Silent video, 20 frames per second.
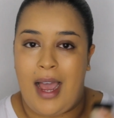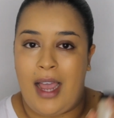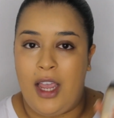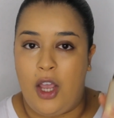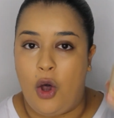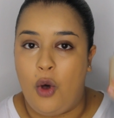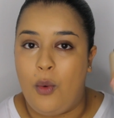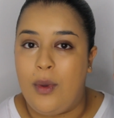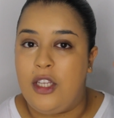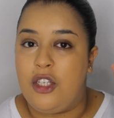I
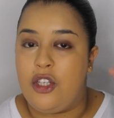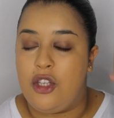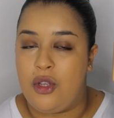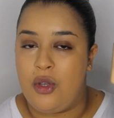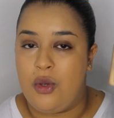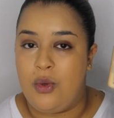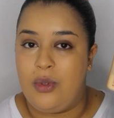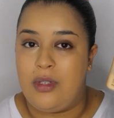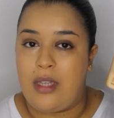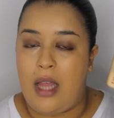always
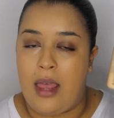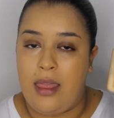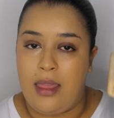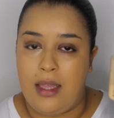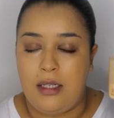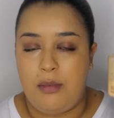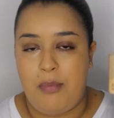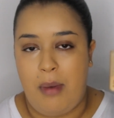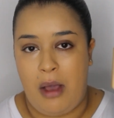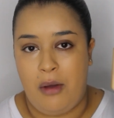use
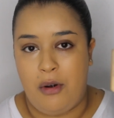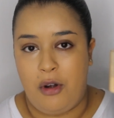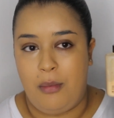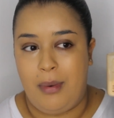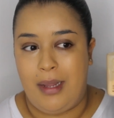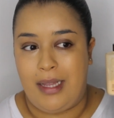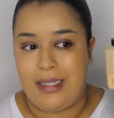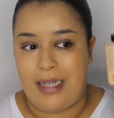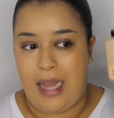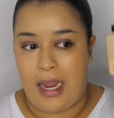this powder
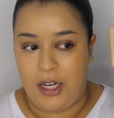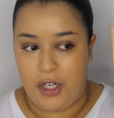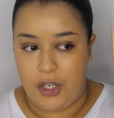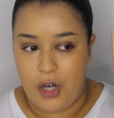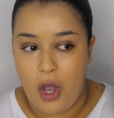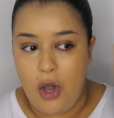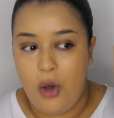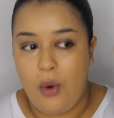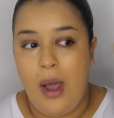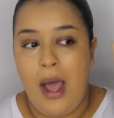because I
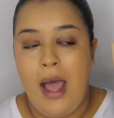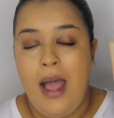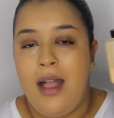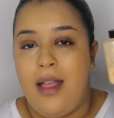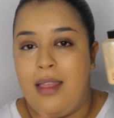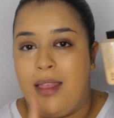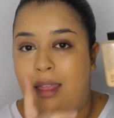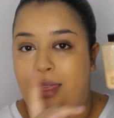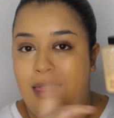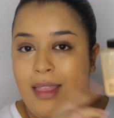know
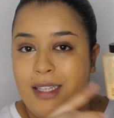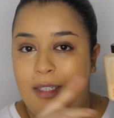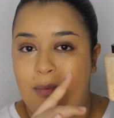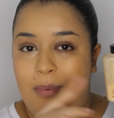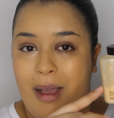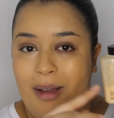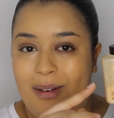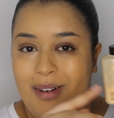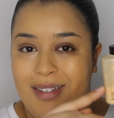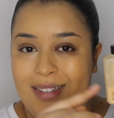that this
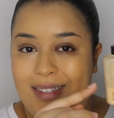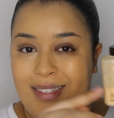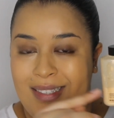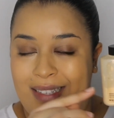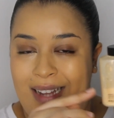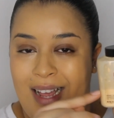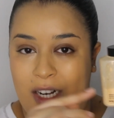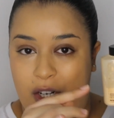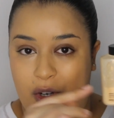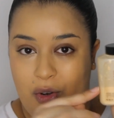powder does
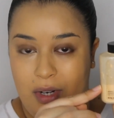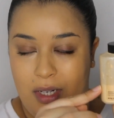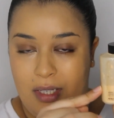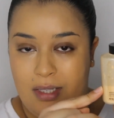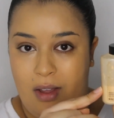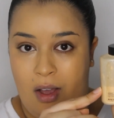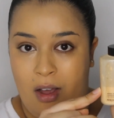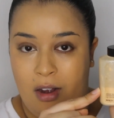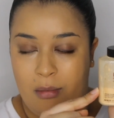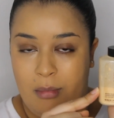not crease
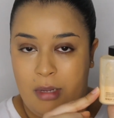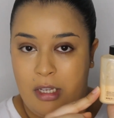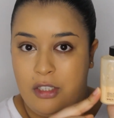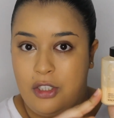on me.